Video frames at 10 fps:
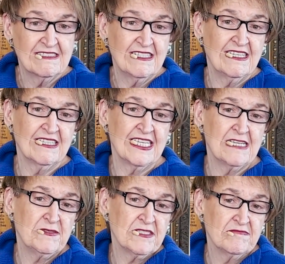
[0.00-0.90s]

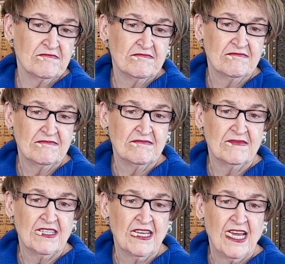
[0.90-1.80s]
Eliab says,
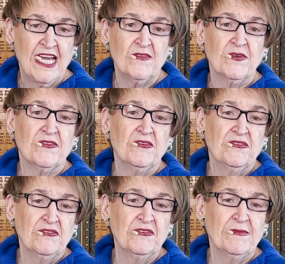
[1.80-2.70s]
"And with
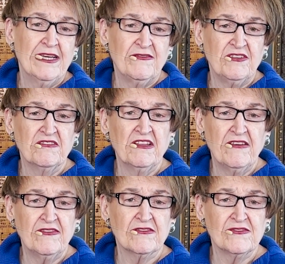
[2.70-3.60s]
whom have you
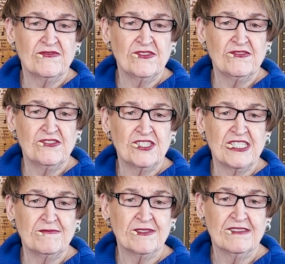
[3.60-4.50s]
left those few
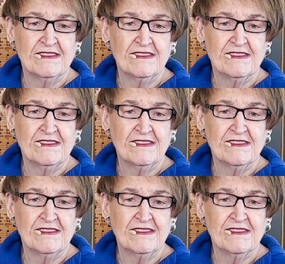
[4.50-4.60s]
sheep?"